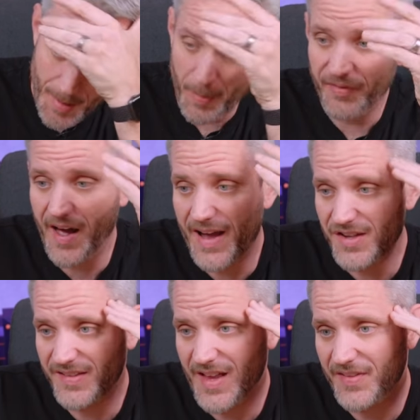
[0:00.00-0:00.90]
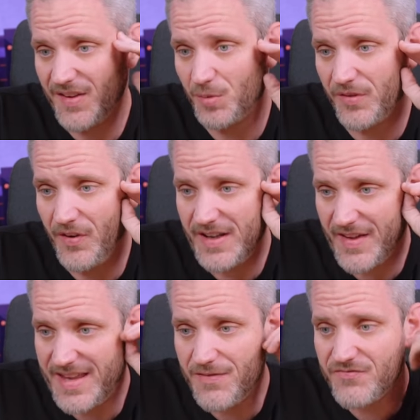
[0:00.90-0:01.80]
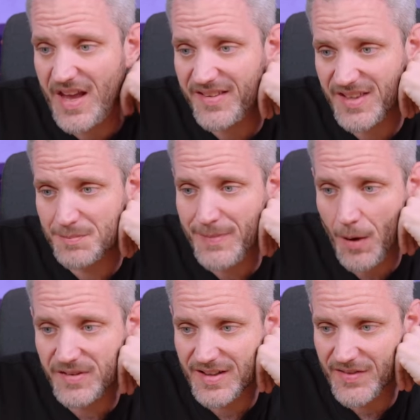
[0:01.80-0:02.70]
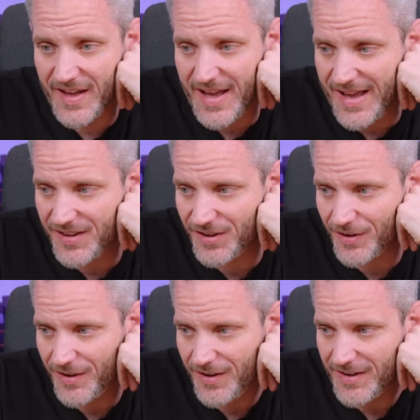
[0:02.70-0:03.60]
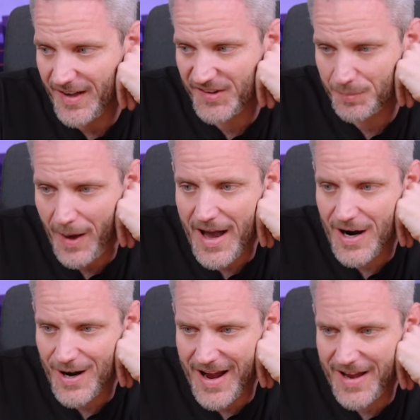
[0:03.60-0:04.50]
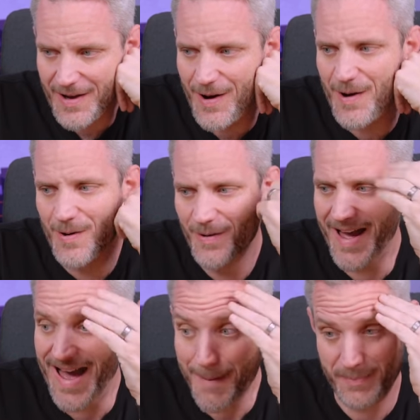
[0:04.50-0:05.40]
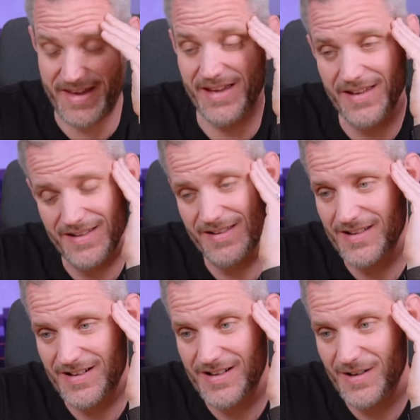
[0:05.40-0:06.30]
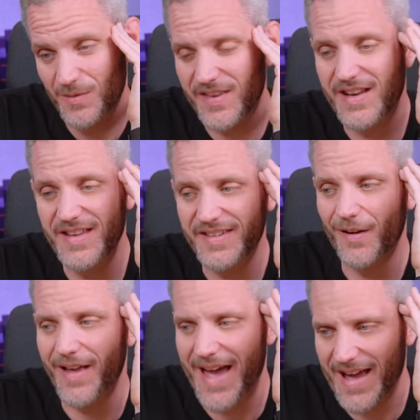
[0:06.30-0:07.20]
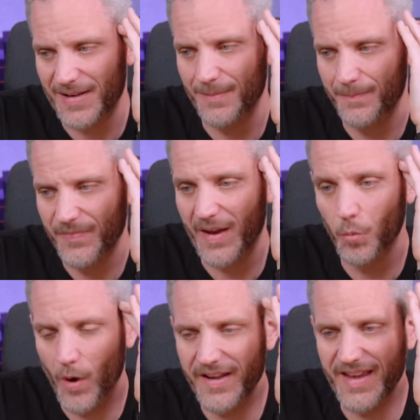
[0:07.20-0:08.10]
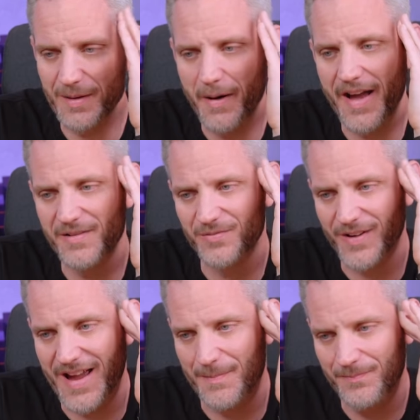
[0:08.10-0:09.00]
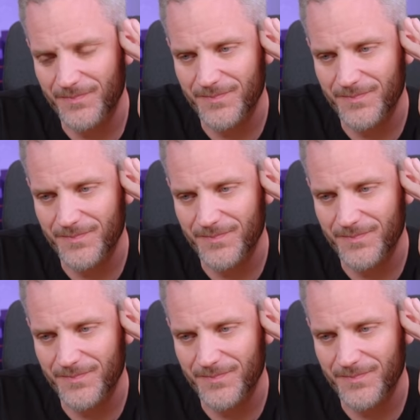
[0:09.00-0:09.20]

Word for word: But I just thought this was funny that he VESA mounted the Acer Aspire AO Happy with an Intel Atom and 1 GB of RAM.